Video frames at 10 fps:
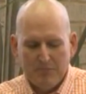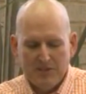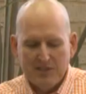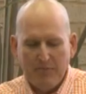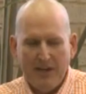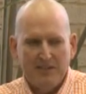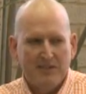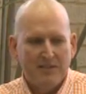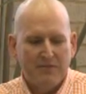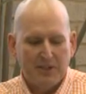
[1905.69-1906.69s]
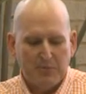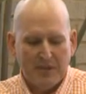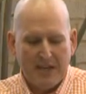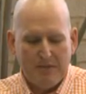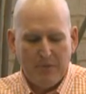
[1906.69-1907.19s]
participation in the
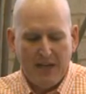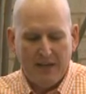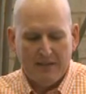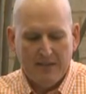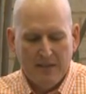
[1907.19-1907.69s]
Vicksburg campaign.